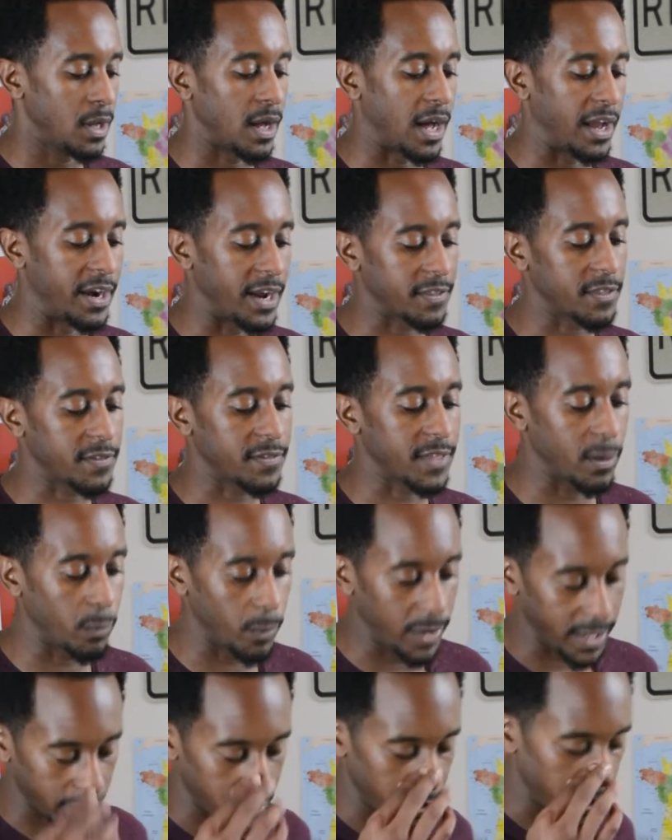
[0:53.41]
Another thing
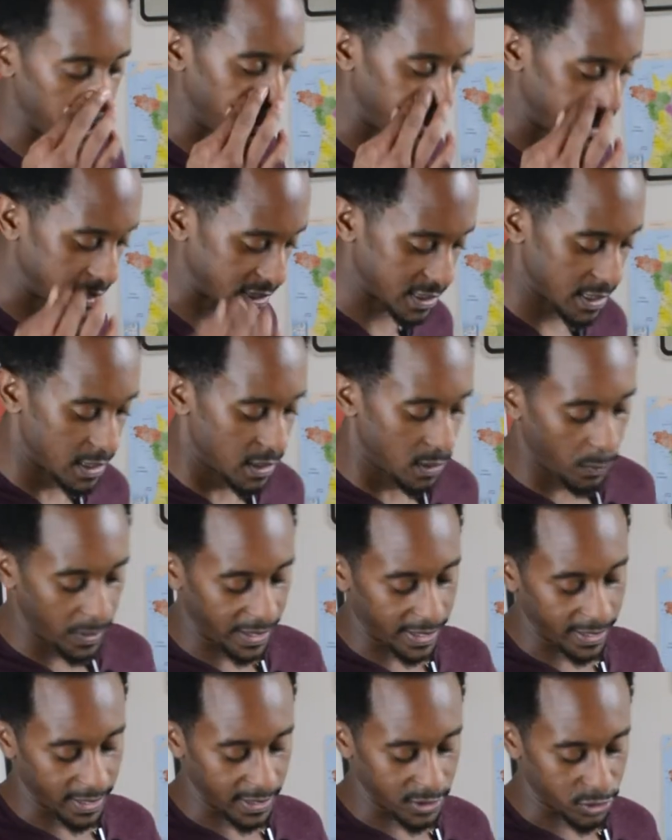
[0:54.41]
we can do is we
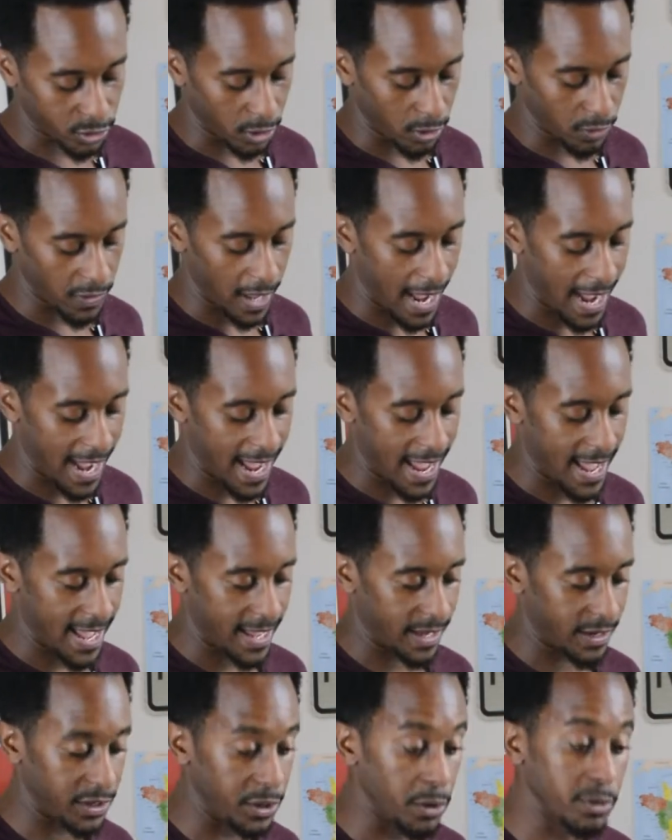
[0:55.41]
can control the
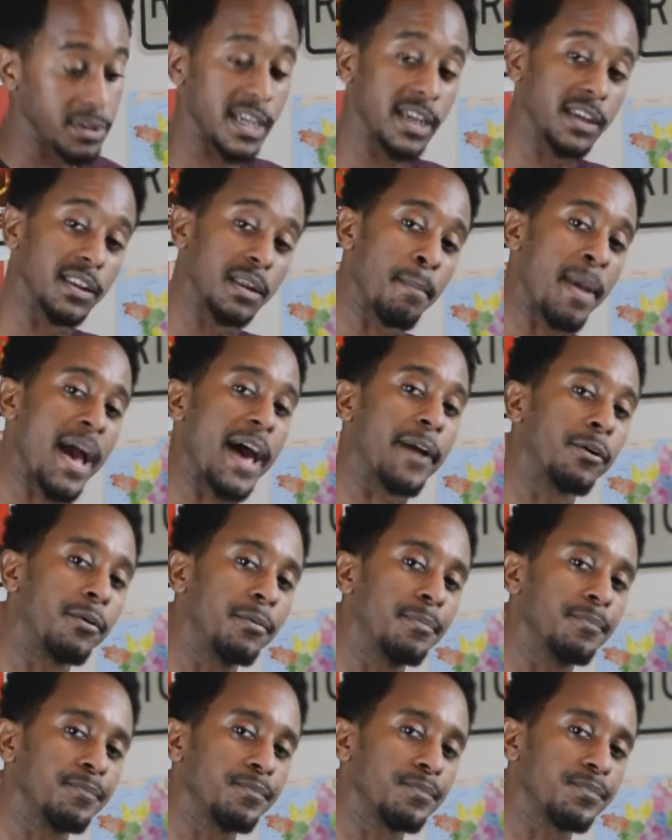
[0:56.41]
hi-hat using the
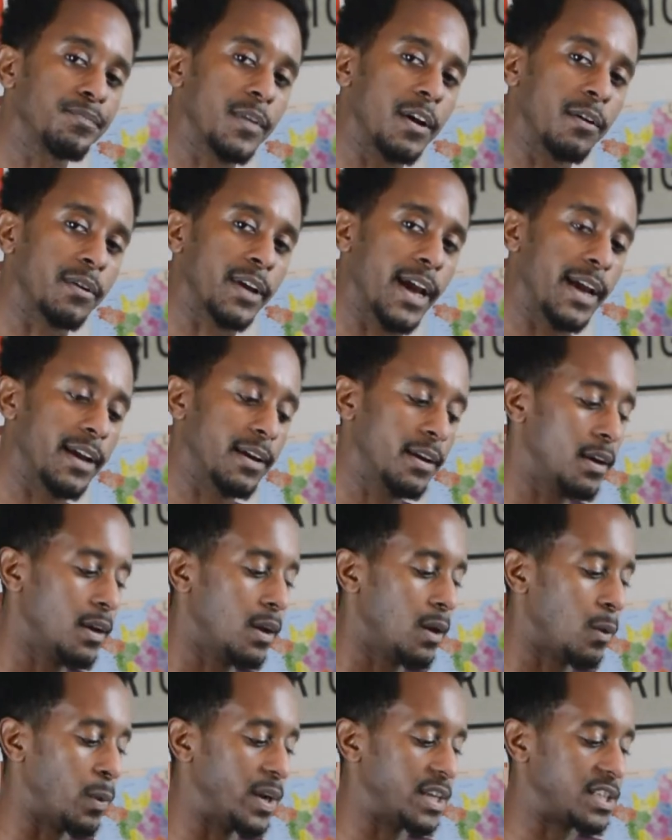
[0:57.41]
pedal, okay,
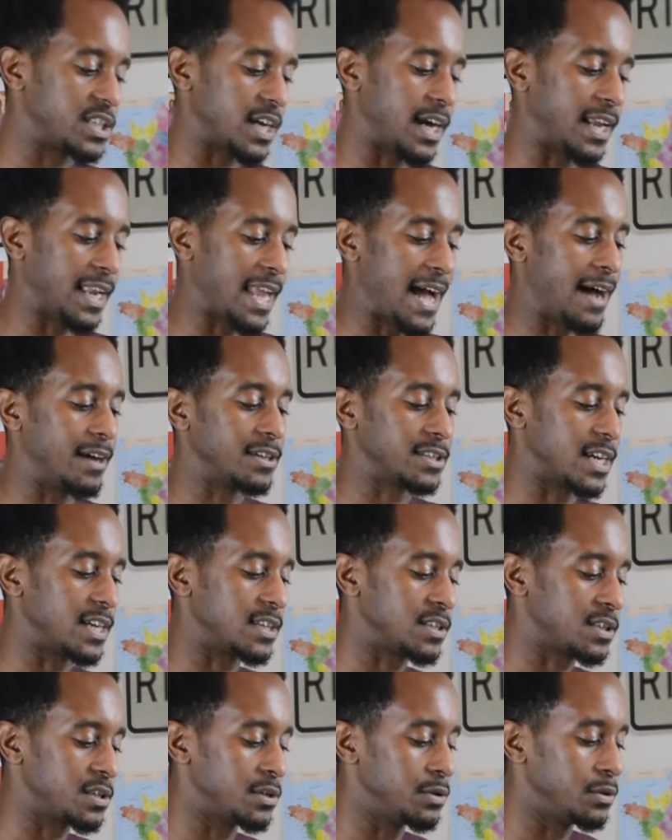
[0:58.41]
which allows
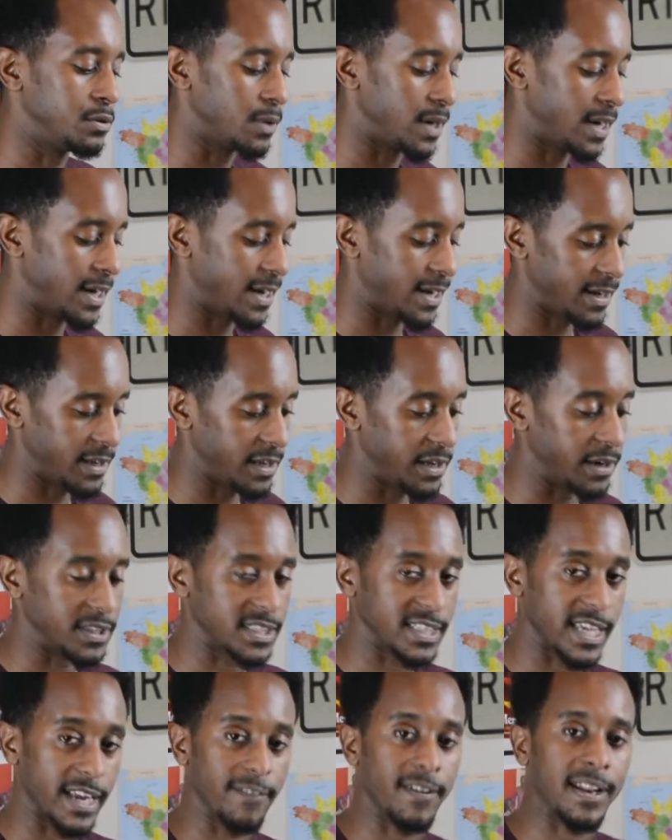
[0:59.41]
us to,
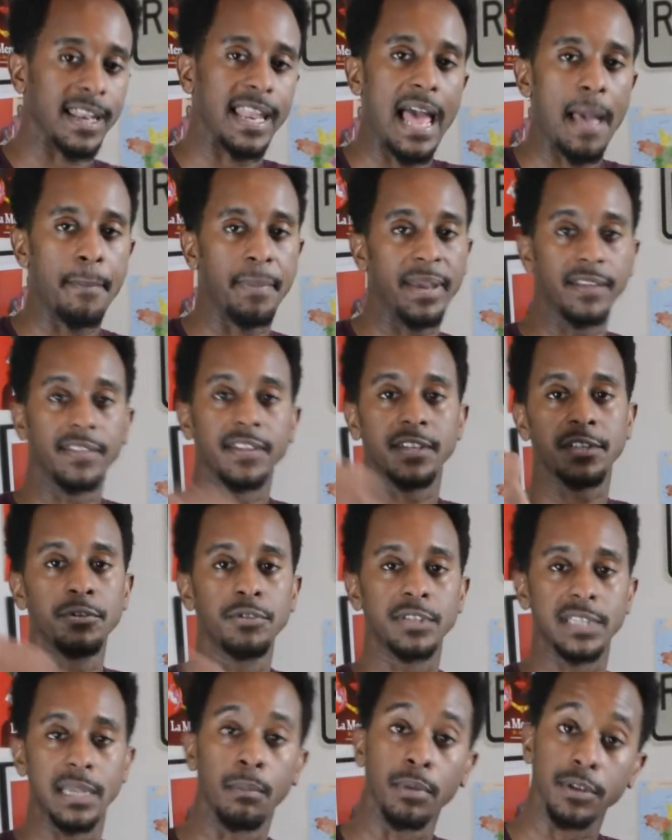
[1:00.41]
instead of clapping the two
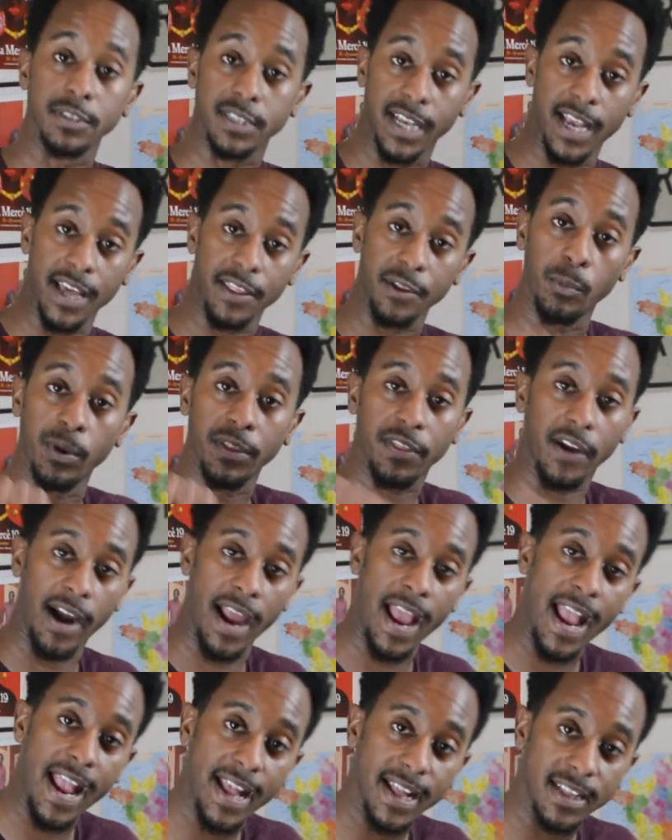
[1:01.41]
cymbals together with our
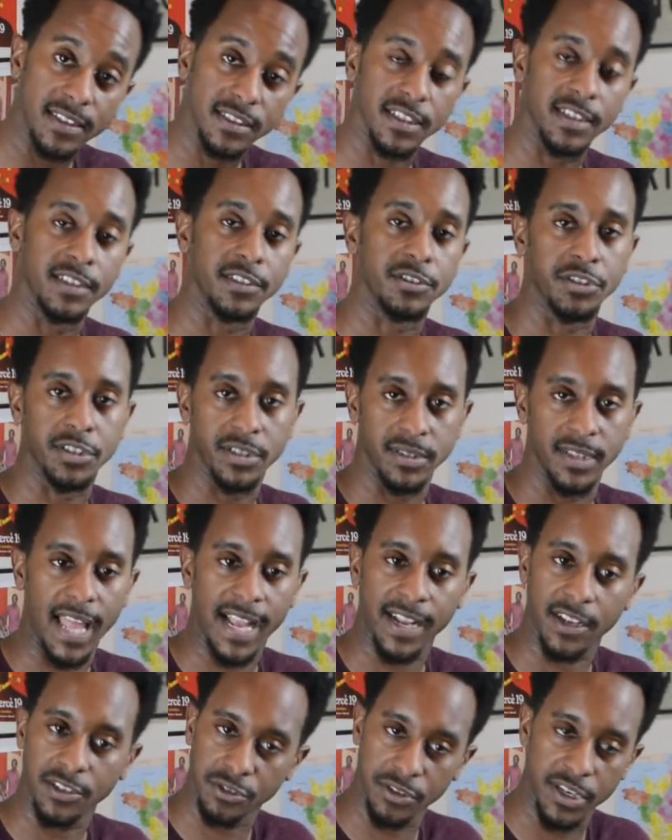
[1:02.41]
hands and
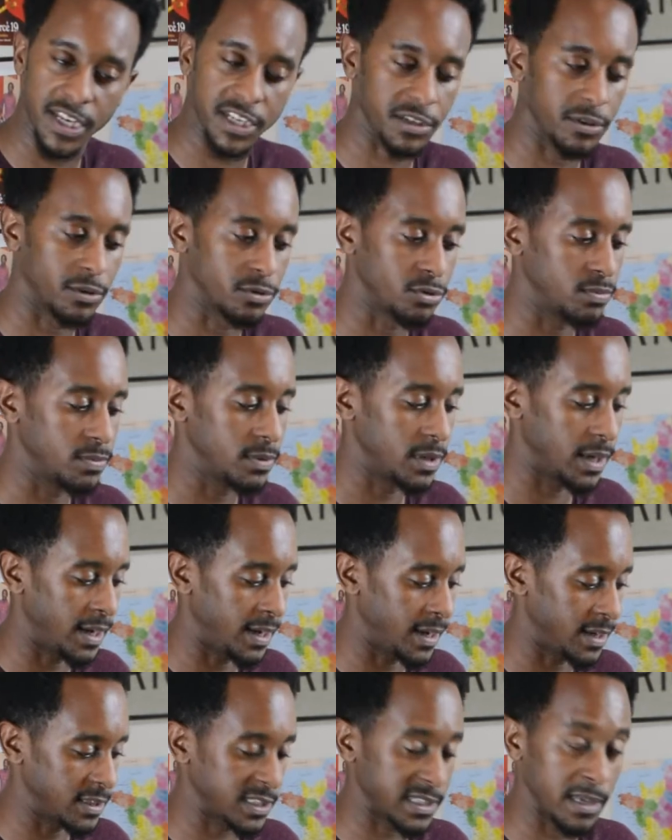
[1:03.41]
like a traditional
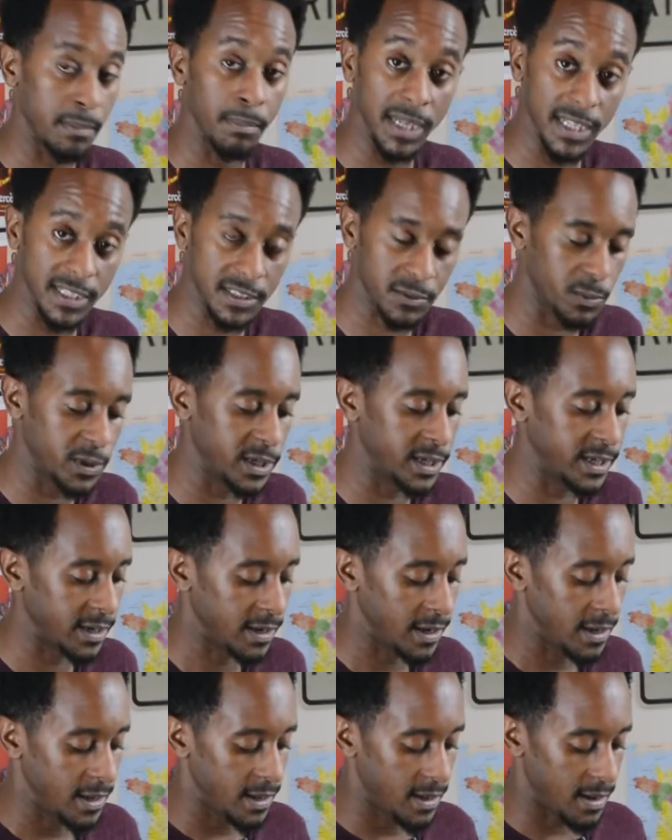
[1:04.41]
cymbalist would,
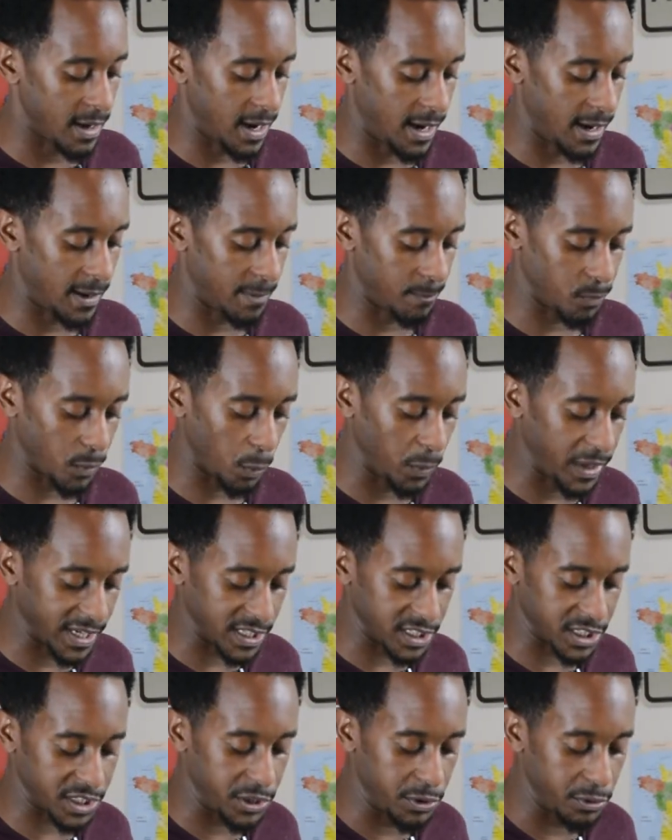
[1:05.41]
we can
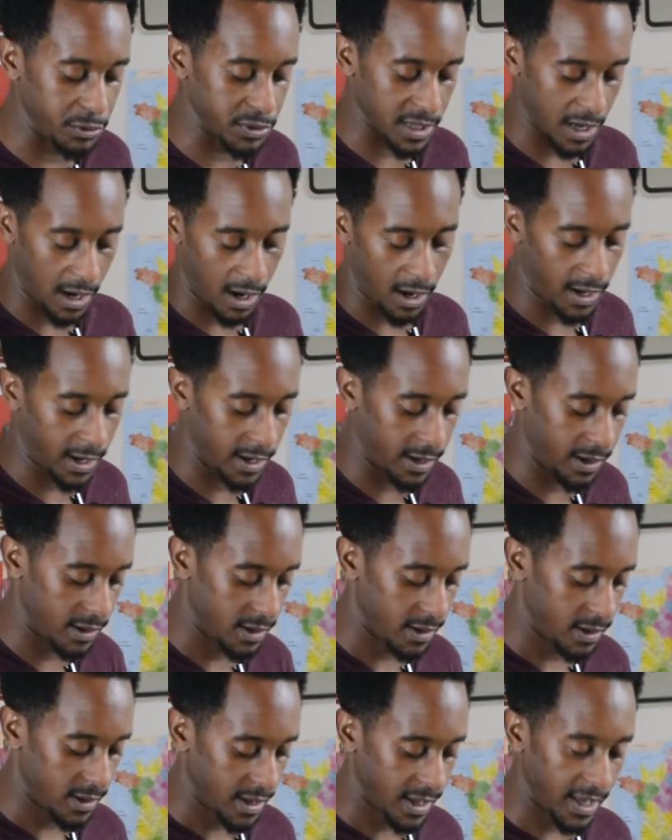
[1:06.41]
just use our
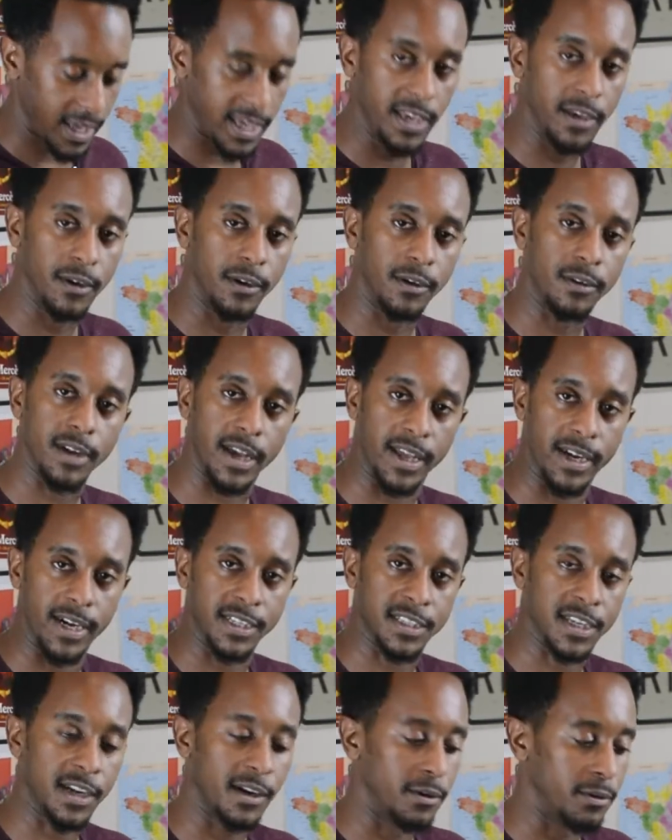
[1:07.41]
heel and our
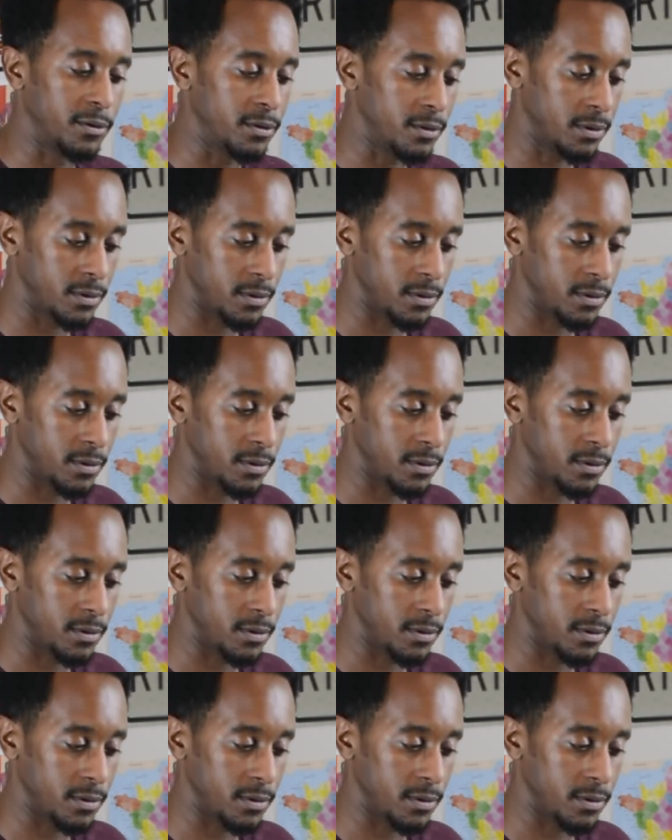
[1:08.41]
toe